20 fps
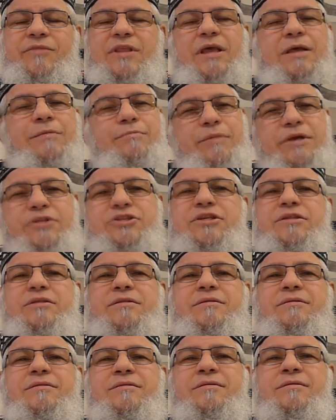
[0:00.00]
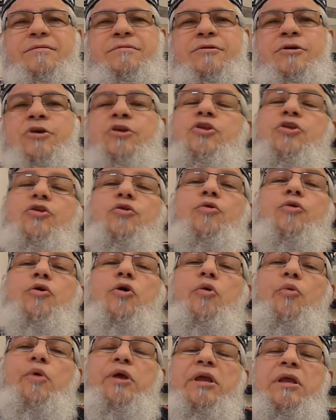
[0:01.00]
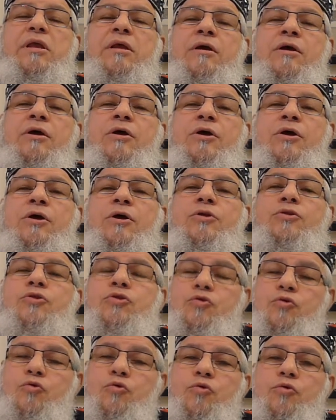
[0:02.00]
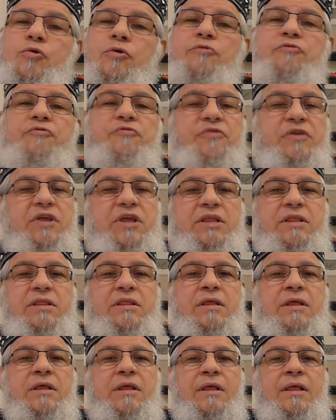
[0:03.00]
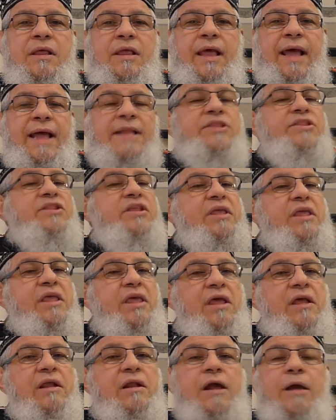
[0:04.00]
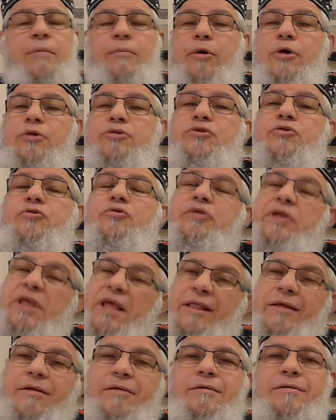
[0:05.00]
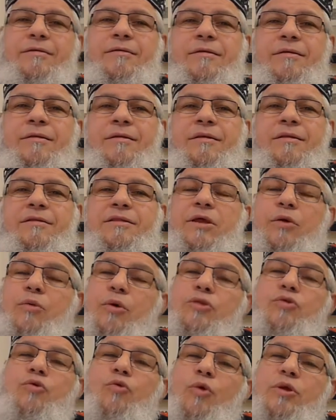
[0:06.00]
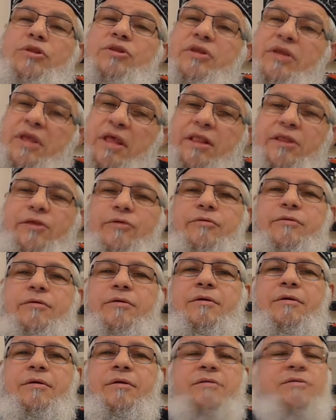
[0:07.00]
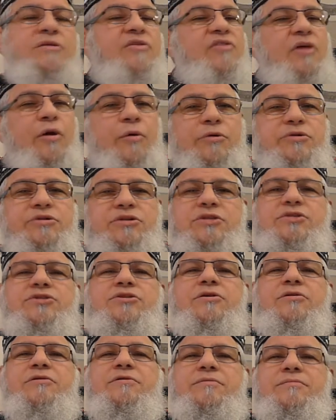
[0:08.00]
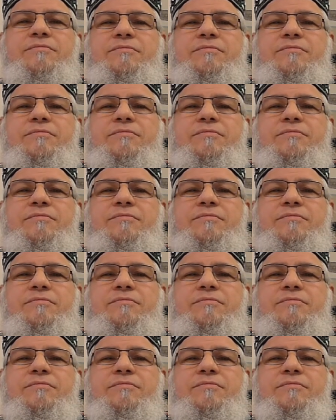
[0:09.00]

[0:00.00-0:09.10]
Imagine you're going to feed and take care about your killer, the one who want to kill you. This is our teacher.